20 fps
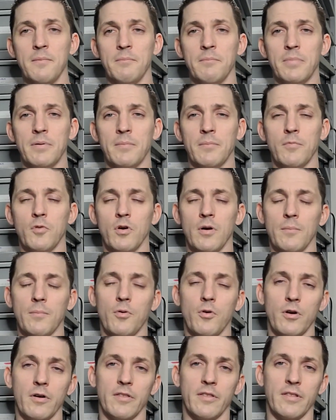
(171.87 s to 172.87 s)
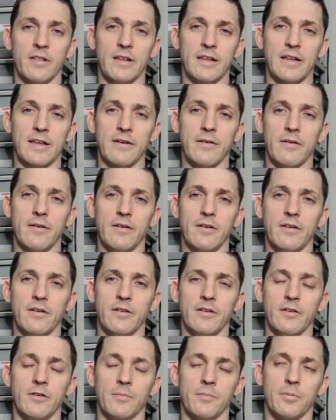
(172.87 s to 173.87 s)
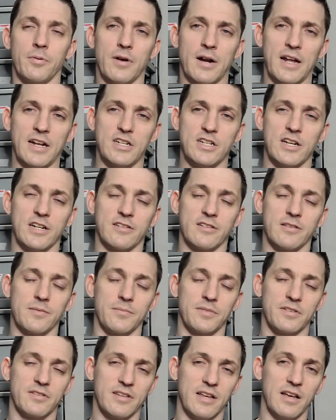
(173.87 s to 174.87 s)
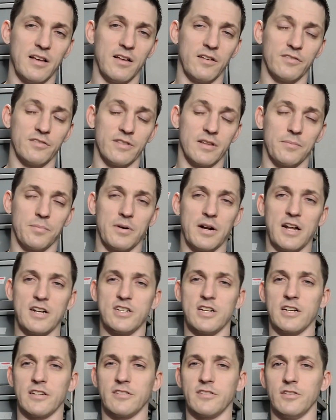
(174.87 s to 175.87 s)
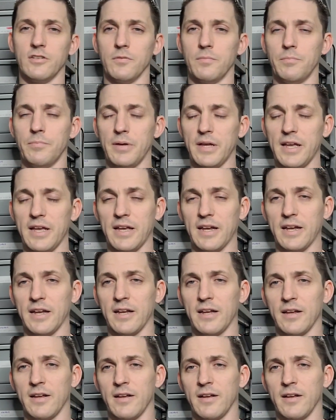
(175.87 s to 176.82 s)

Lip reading: But more importantly, your projects themselves and the projects you pick